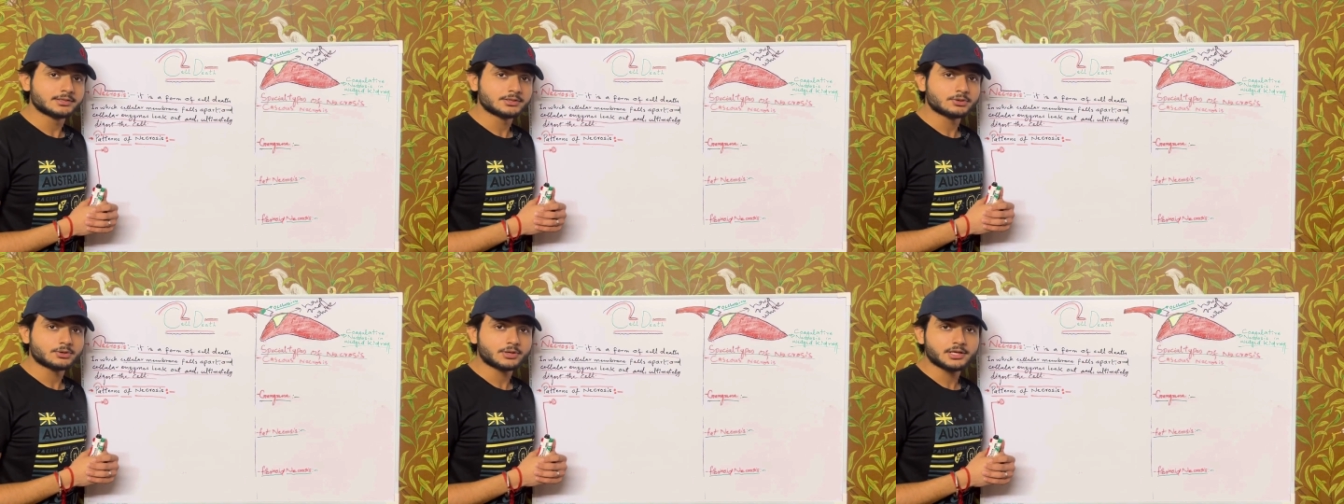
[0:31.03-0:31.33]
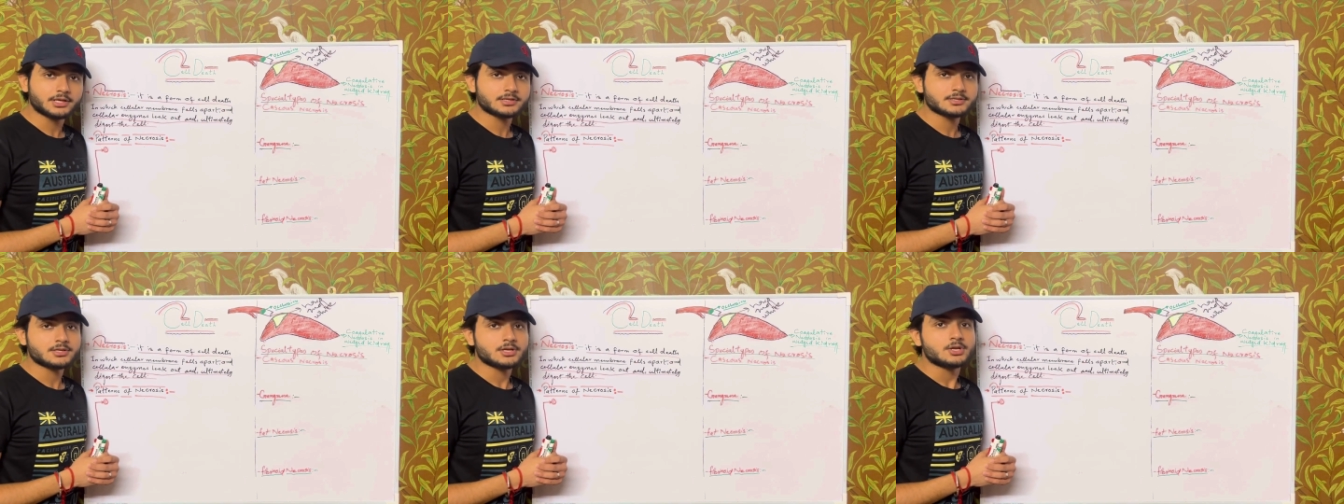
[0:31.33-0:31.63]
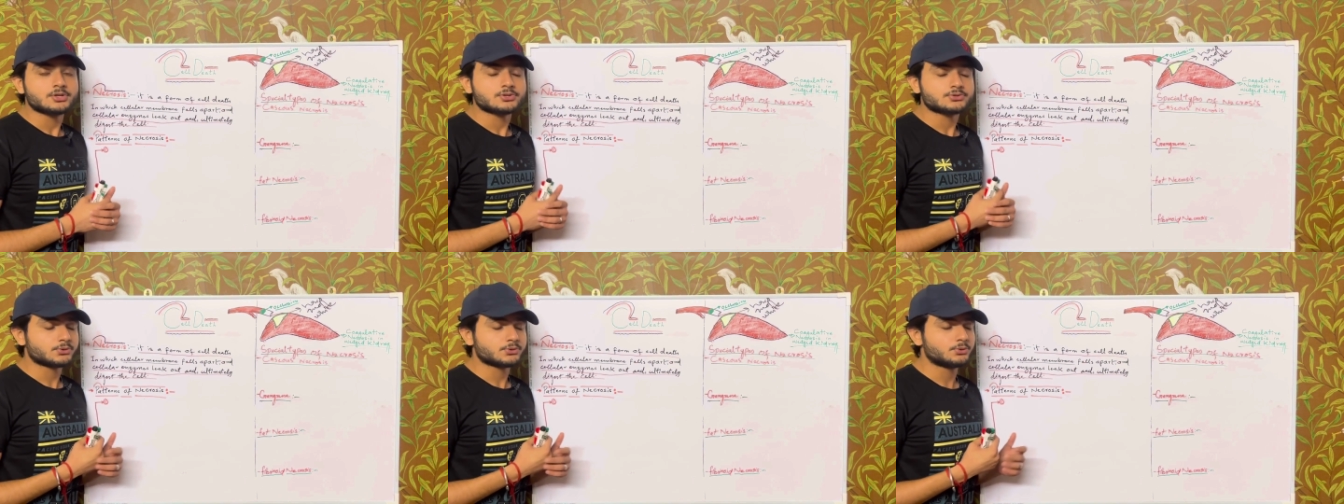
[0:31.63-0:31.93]
Okay,
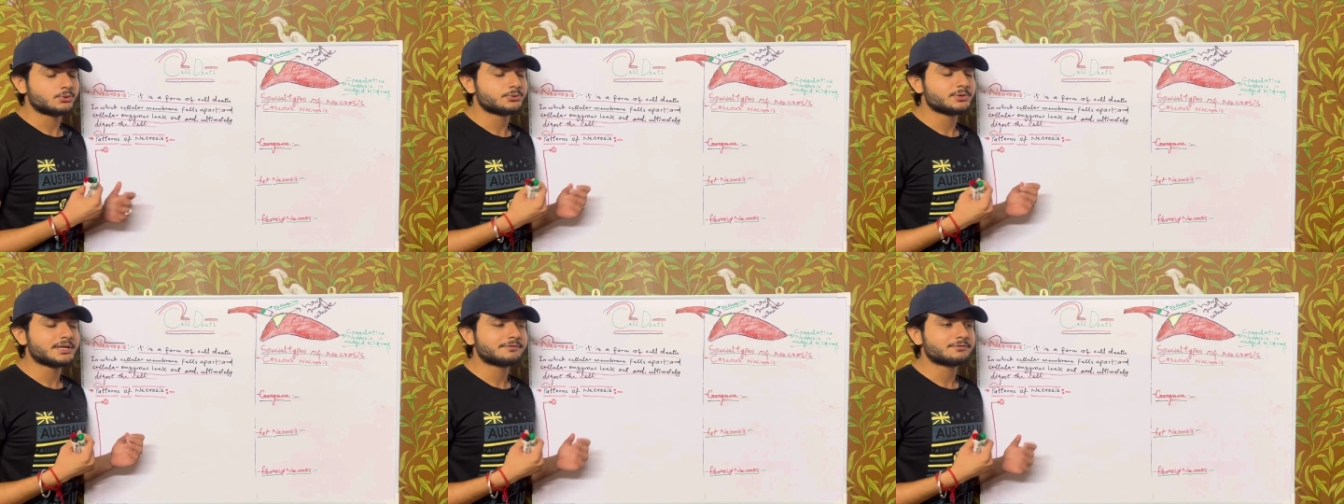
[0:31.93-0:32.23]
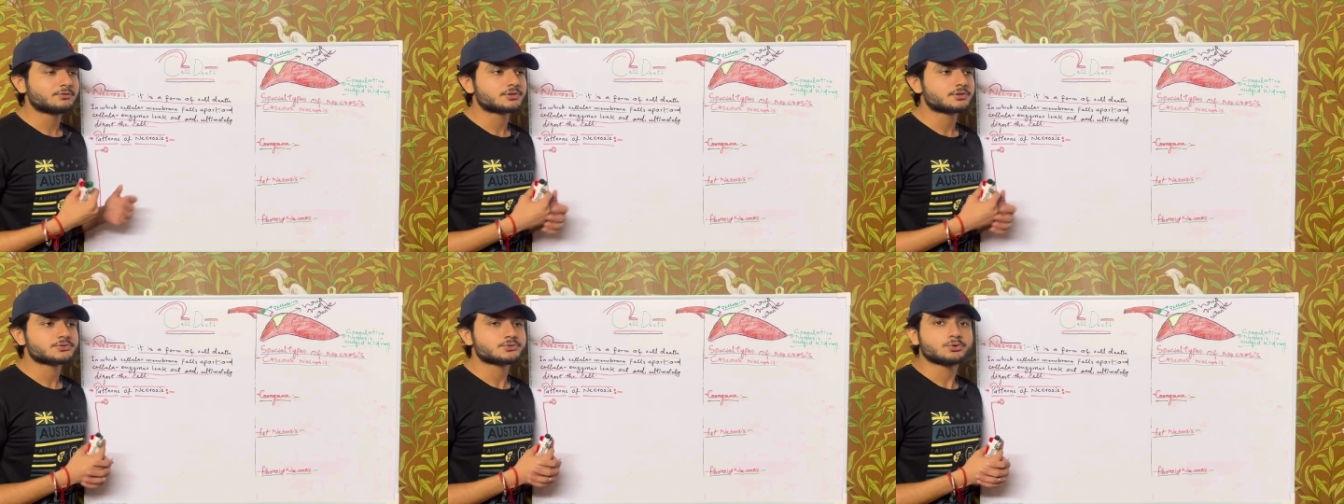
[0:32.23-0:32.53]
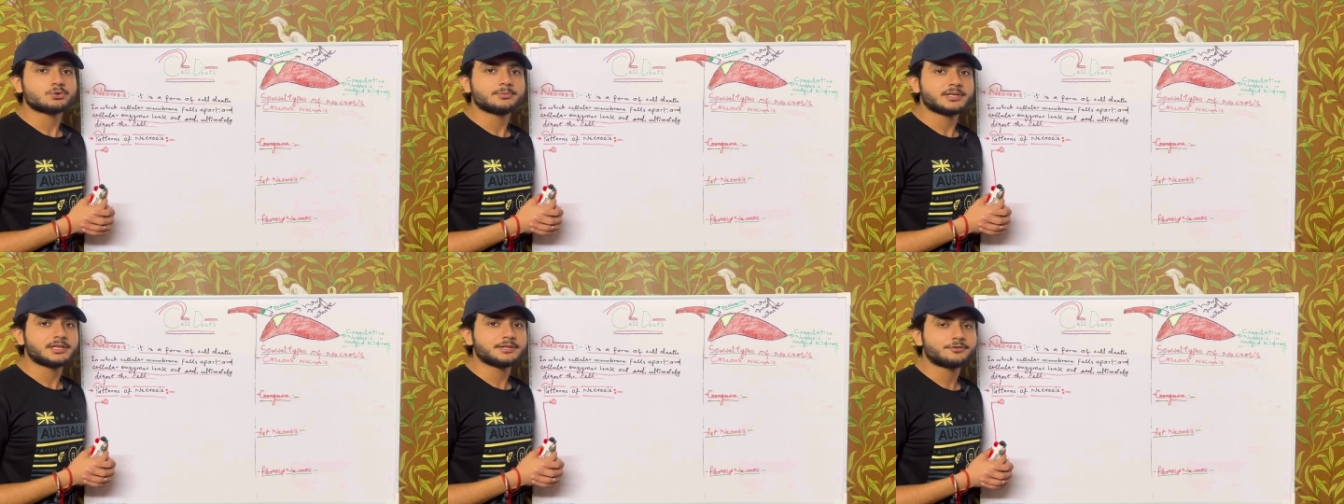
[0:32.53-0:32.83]
so we have got
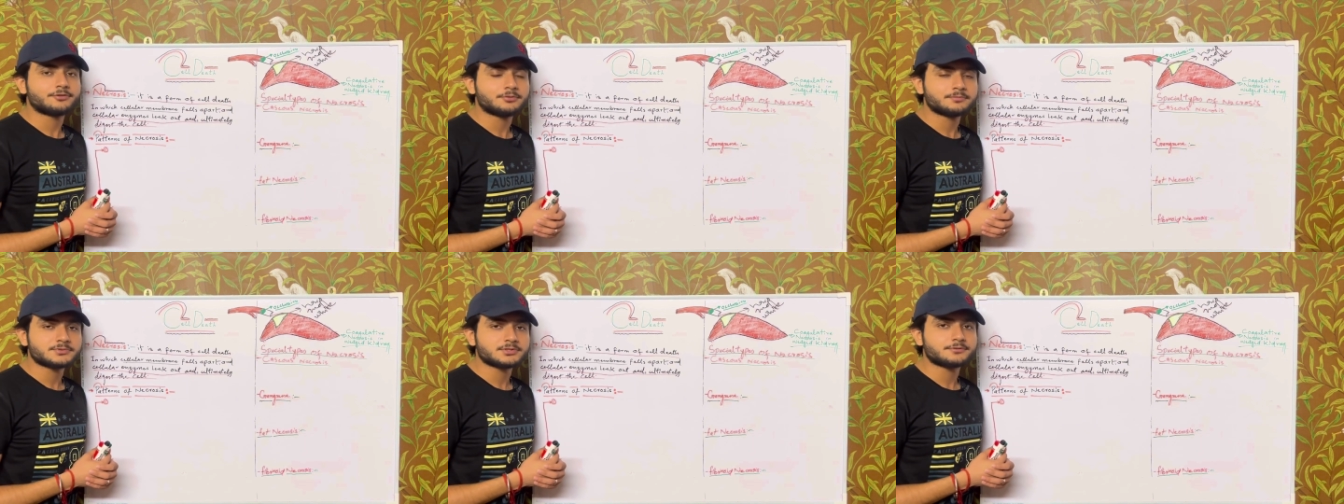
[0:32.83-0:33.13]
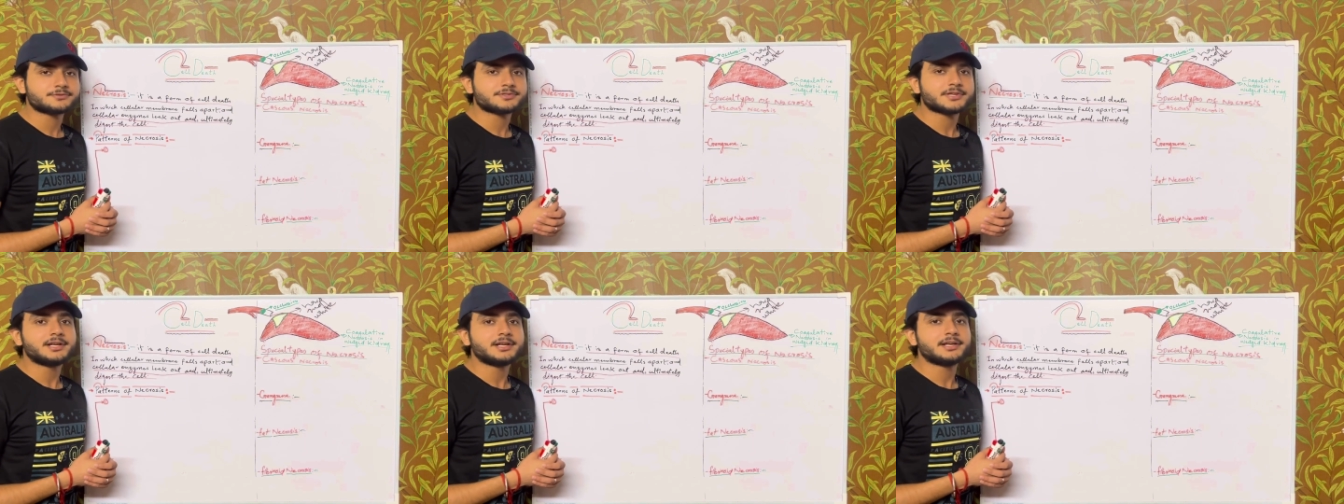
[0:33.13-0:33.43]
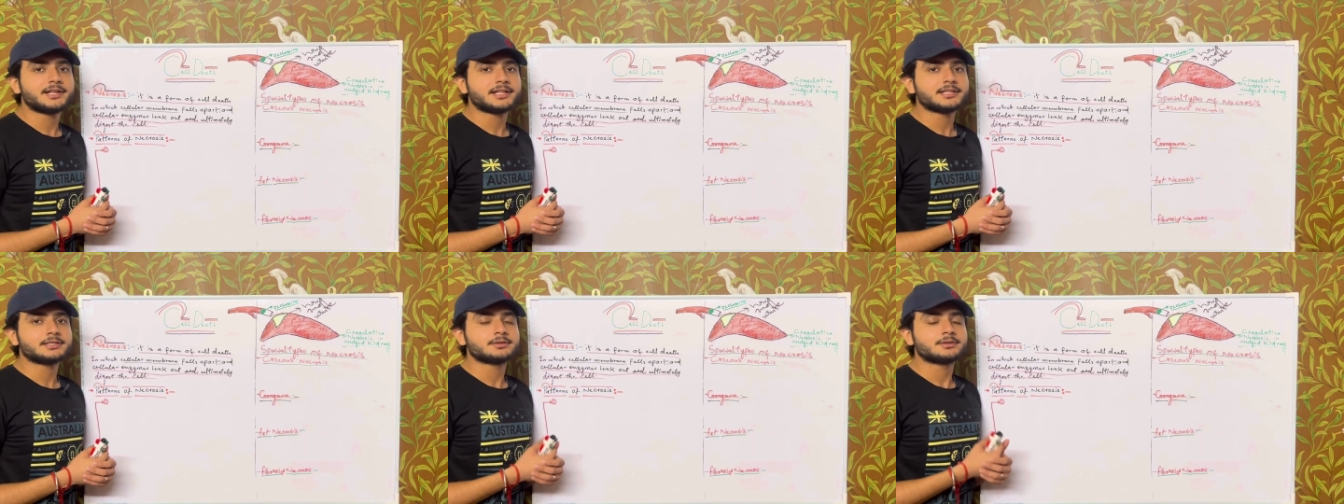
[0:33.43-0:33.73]
so many forms of cell
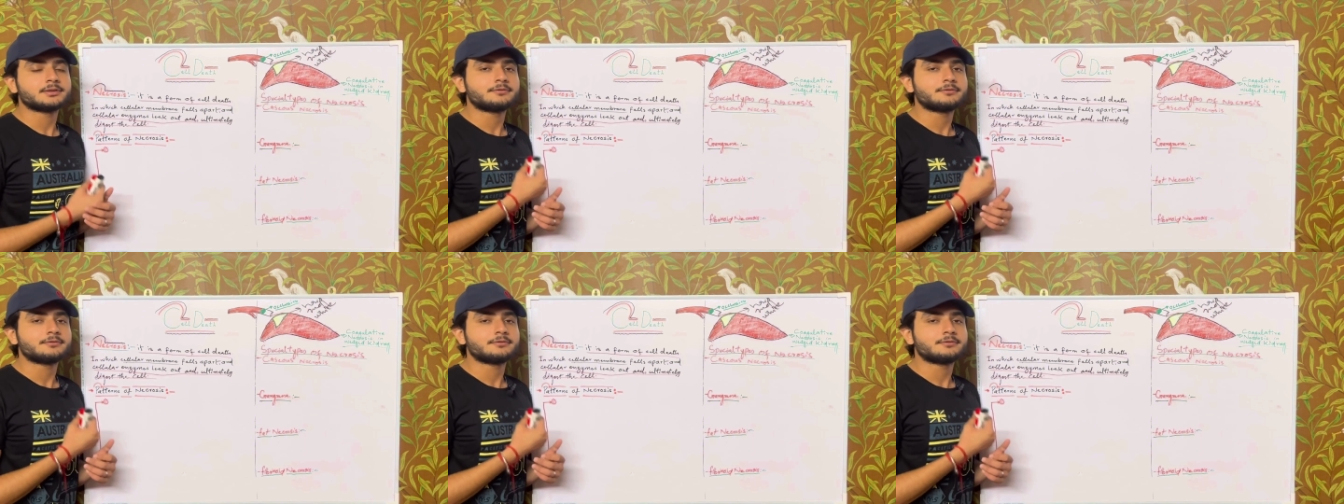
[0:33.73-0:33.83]
death.